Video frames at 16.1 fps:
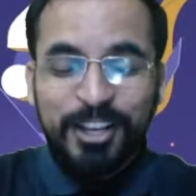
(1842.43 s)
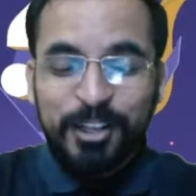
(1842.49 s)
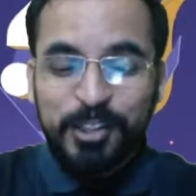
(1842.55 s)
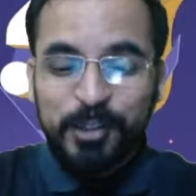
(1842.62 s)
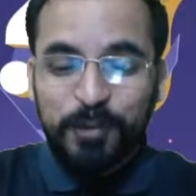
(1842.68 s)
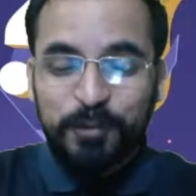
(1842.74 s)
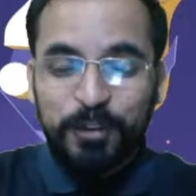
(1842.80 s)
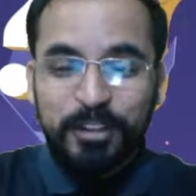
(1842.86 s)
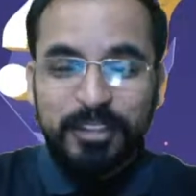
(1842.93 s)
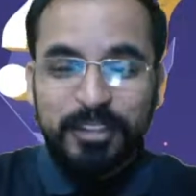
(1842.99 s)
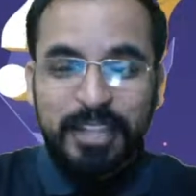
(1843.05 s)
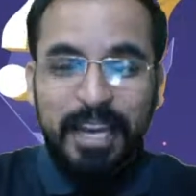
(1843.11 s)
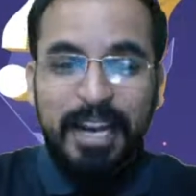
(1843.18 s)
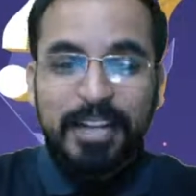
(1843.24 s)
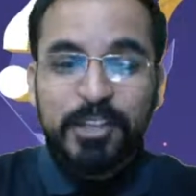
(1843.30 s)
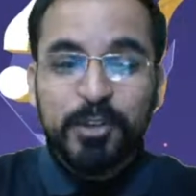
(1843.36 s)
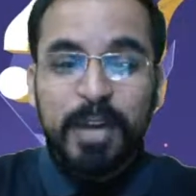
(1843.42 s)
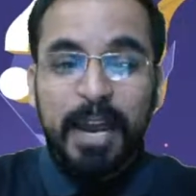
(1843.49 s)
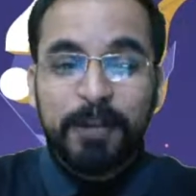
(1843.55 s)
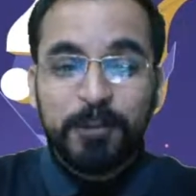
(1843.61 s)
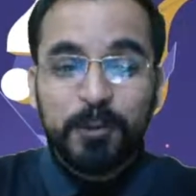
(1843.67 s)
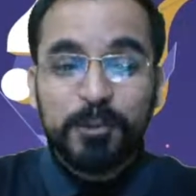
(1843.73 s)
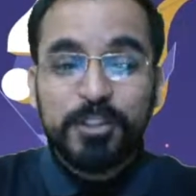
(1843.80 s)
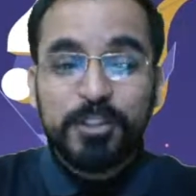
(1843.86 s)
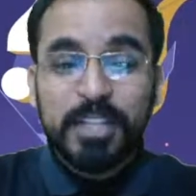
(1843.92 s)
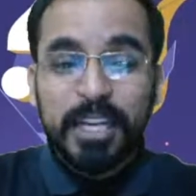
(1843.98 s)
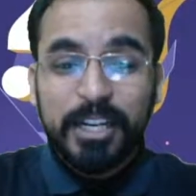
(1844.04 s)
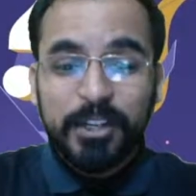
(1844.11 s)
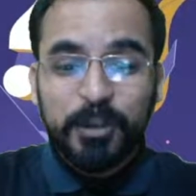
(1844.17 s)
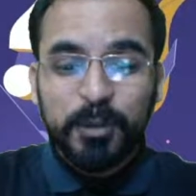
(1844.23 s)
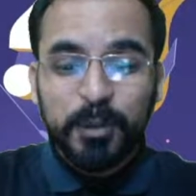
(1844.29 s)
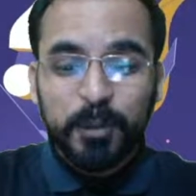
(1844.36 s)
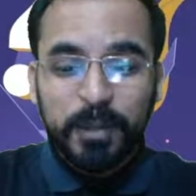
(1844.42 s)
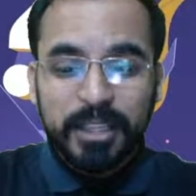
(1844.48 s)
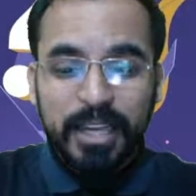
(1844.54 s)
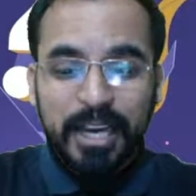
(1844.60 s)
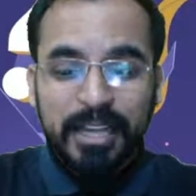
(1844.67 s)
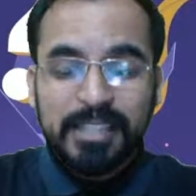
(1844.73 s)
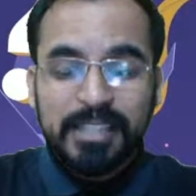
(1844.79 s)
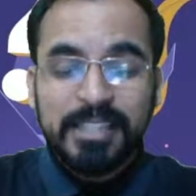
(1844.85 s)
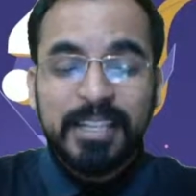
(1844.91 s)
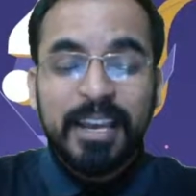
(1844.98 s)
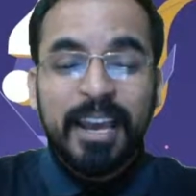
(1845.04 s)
So for that, you have to stay tuned with us,